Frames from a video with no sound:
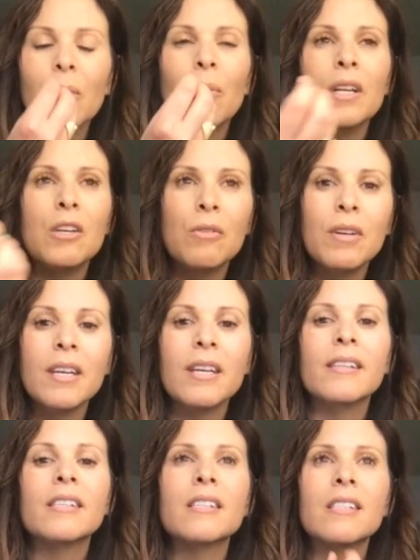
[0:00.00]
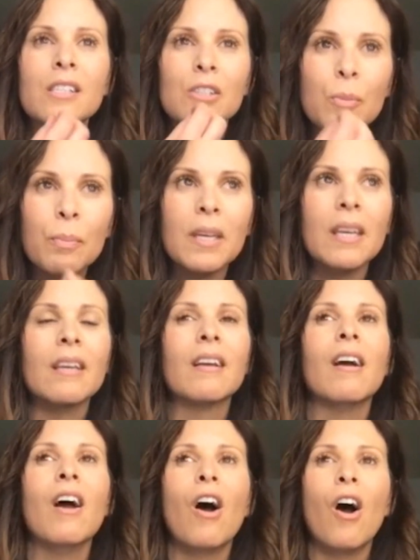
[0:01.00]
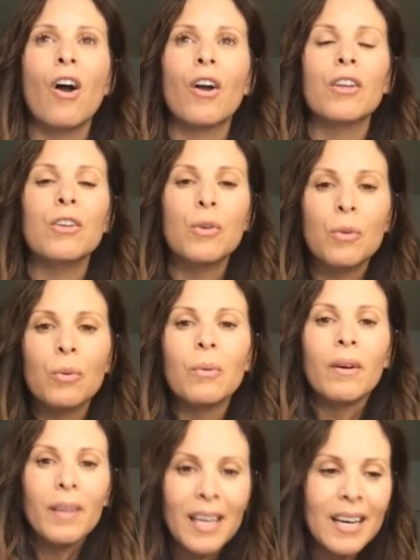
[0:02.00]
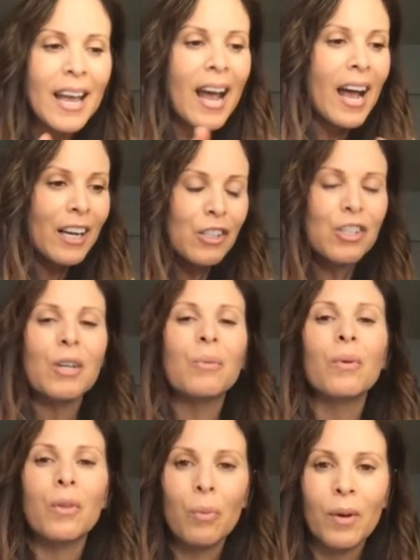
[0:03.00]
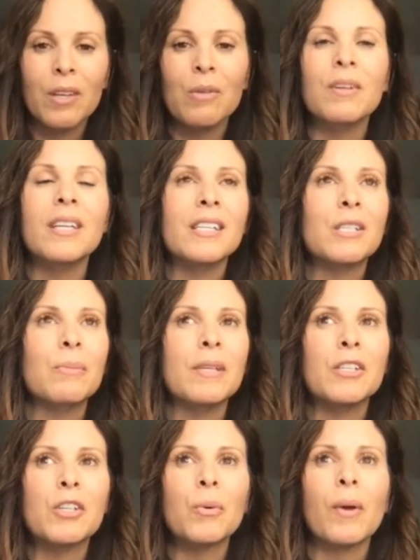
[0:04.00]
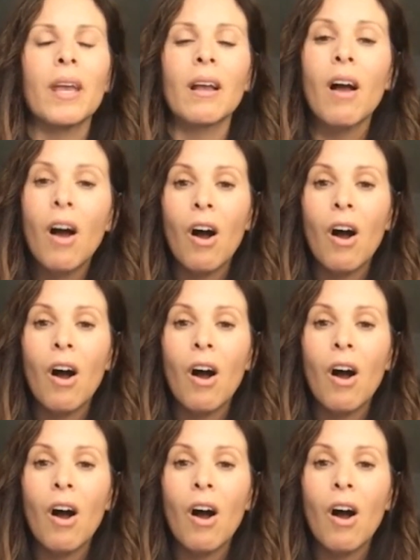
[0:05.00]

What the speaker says: when you need to speak? Are you in action with what you need to be doing?